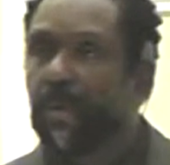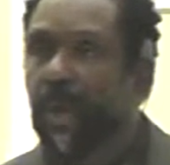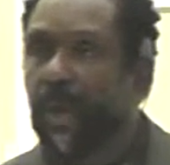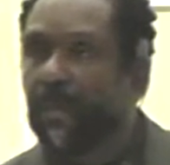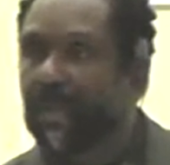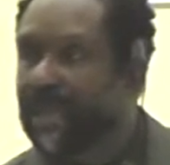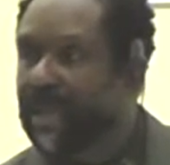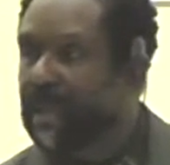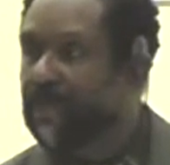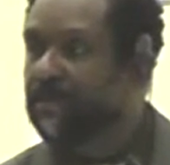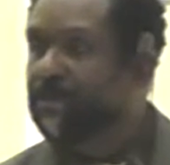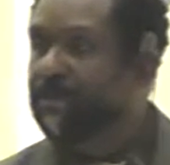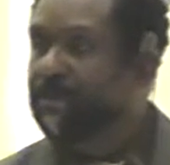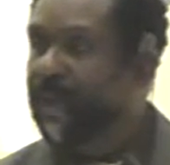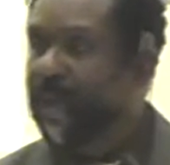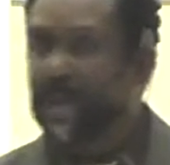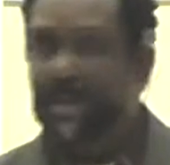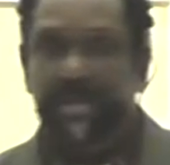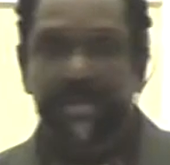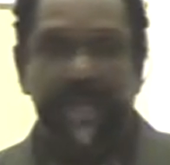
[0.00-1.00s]
what we
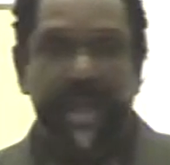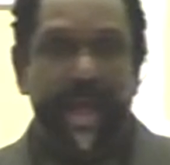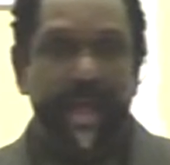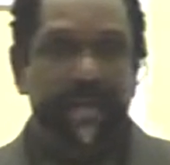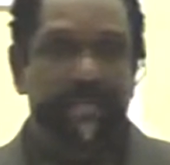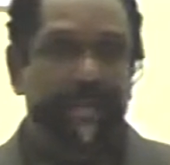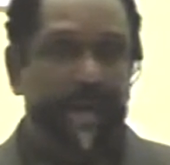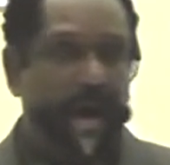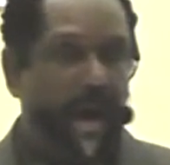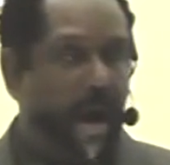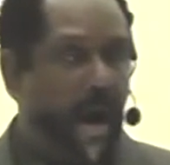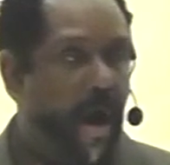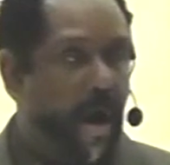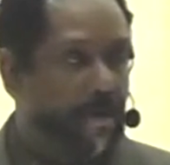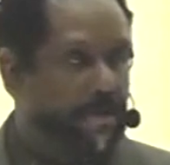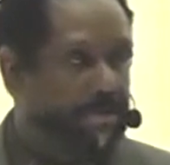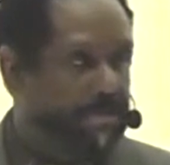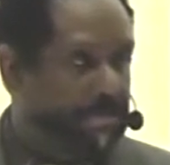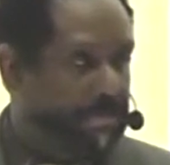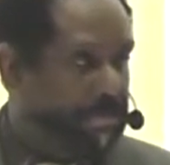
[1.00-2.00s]
confess out of our
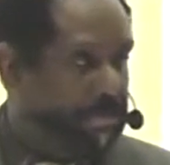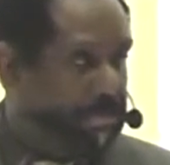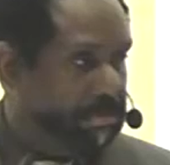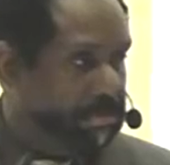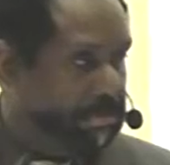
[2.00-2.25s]
heart.